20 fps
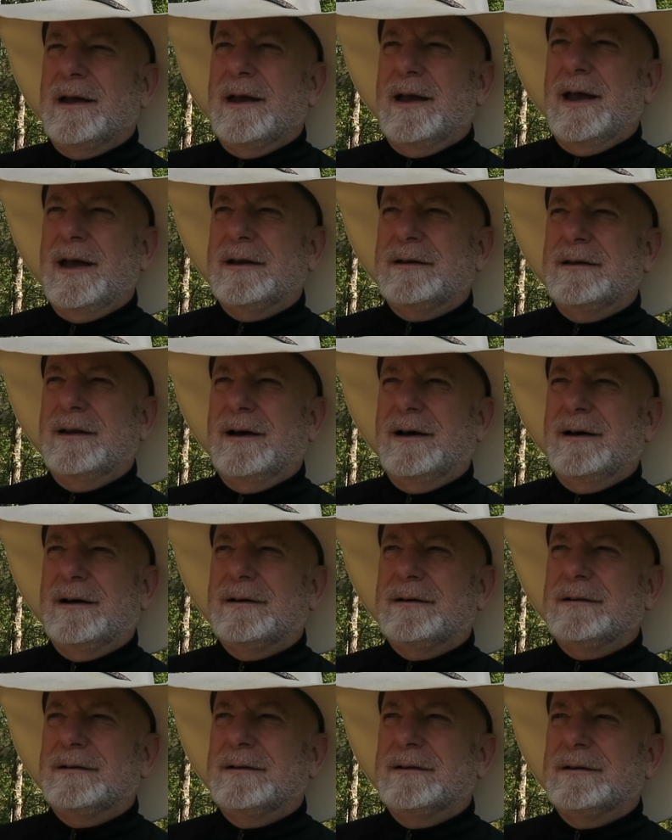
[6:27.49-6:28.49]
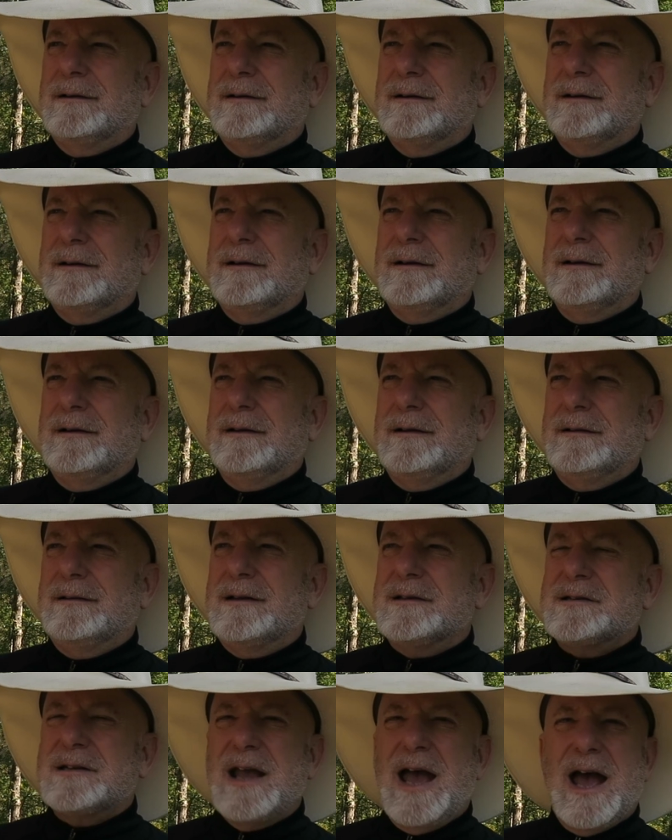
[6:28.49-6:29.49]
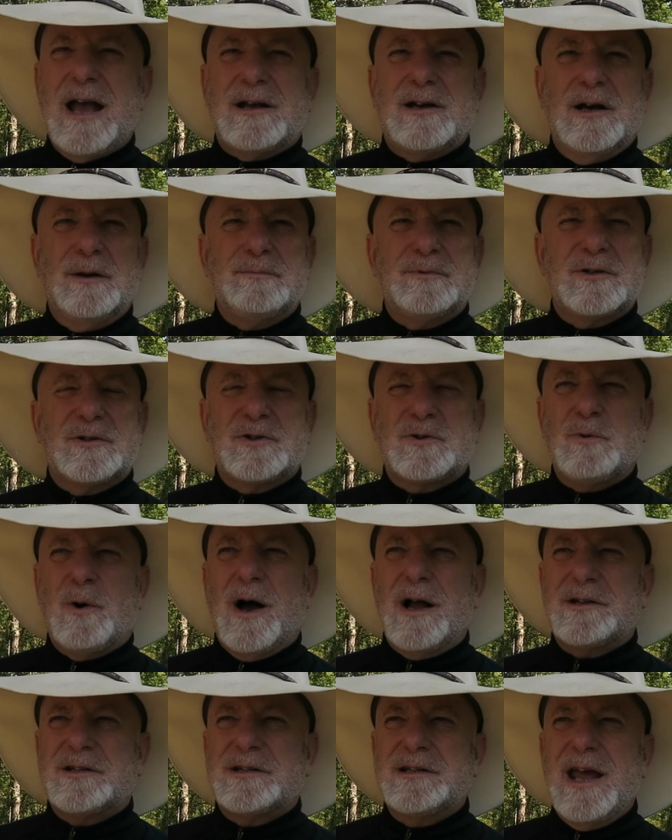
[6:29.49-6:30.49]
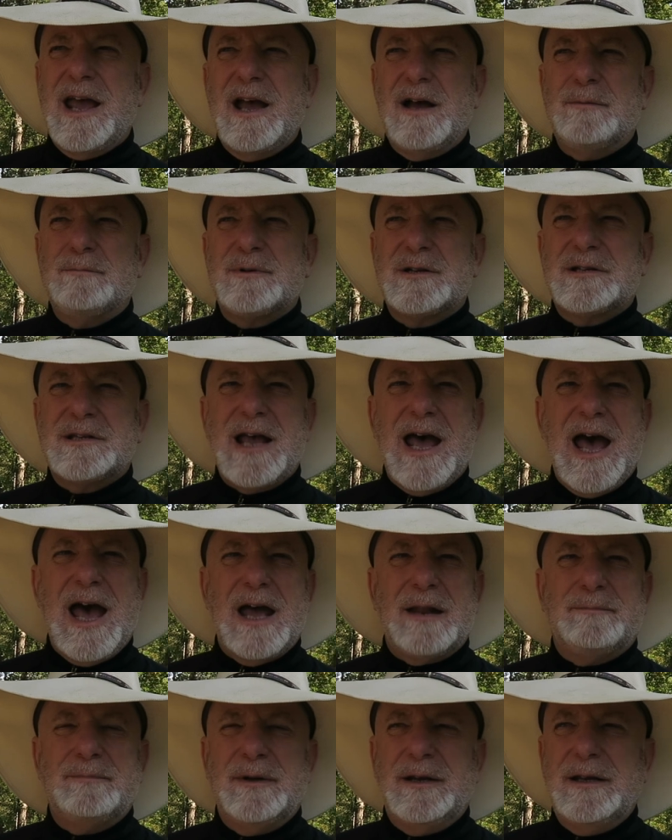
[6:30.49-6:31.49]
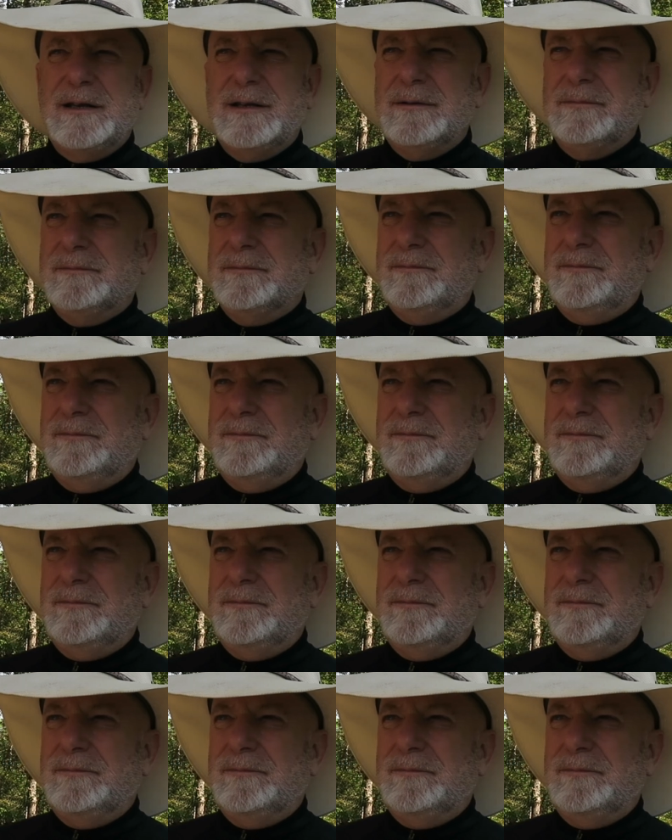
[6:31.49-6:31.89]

And uh, this guy comes and squats down beside me.